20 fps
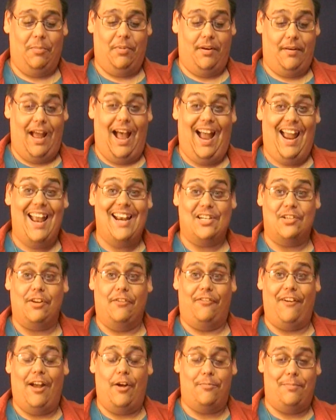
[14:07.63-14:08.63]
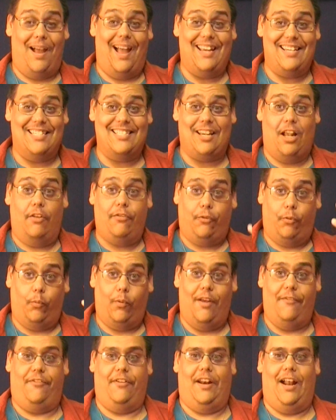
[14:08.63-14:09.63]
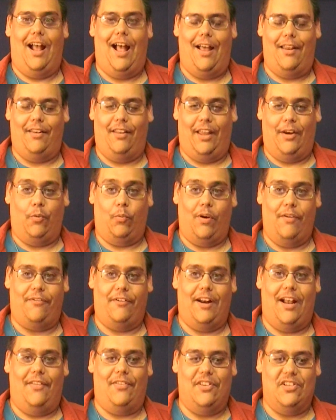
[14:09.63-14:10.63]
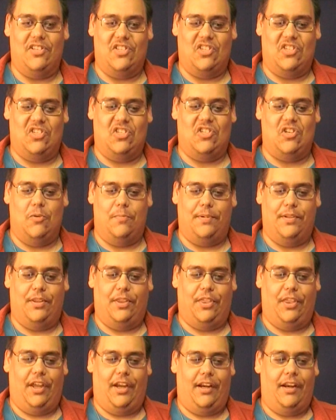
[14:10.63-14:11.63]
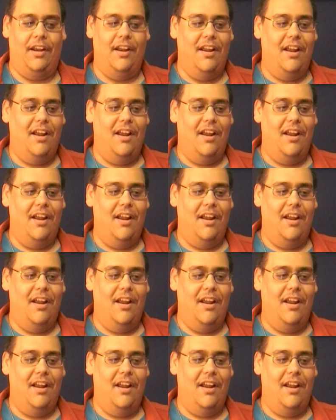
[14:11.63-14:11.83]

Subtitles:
But I actually found myself riffing on this stupid thing,